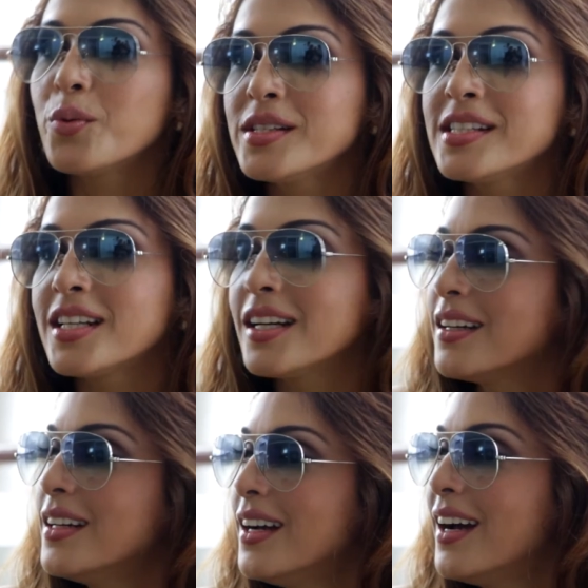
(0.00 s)
visiting.
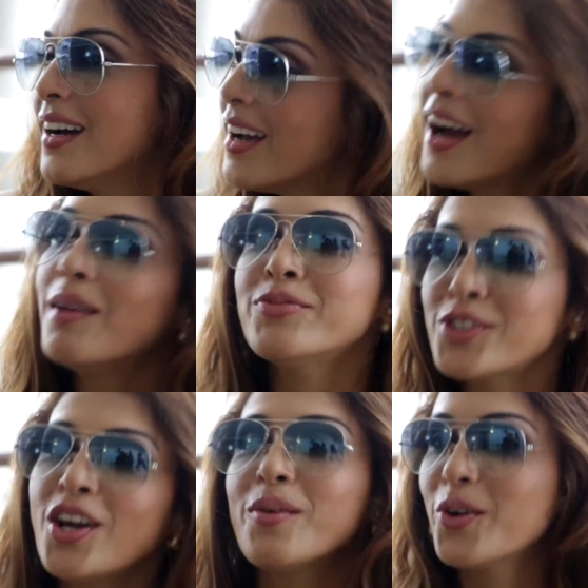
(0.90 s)
I'm
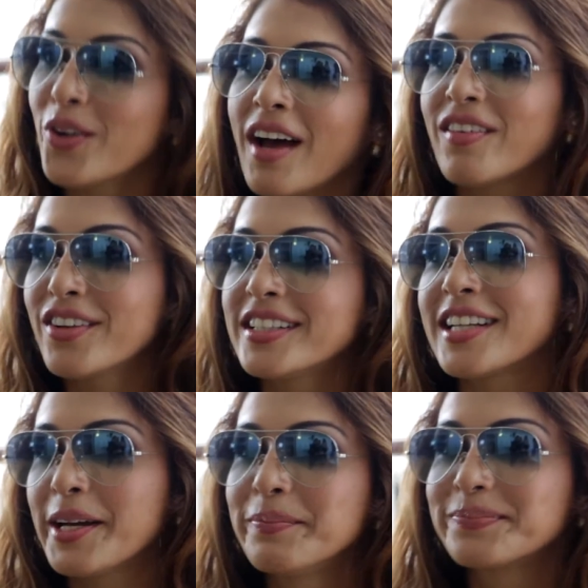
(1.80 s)
sure I'm going to have a great time.